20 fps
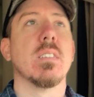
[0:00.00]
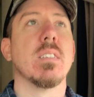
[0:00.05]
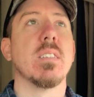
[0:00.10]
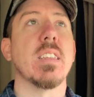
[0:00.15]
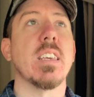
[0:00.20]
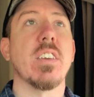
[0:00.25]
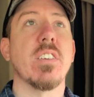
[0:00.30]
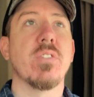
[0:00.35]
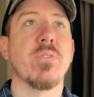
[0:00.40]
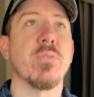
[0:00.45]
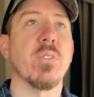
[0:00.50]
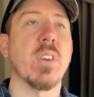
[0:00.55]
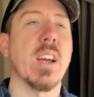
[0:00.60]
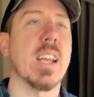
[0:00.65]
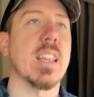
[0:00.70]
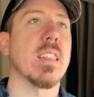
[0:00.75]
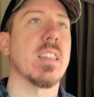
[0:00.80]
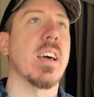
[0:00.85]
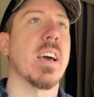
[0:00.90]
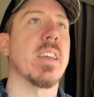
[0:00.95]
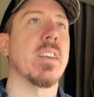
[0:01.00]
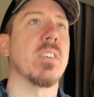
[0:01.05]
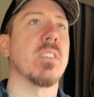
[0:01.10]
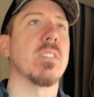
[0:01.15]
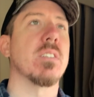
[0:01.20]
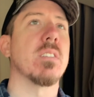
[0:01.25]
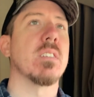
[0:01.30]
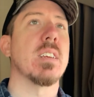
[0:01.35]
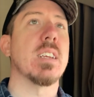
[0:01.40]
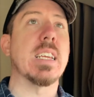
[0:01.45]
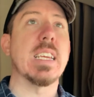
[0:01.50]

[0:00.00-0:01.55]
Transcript: The Freightliner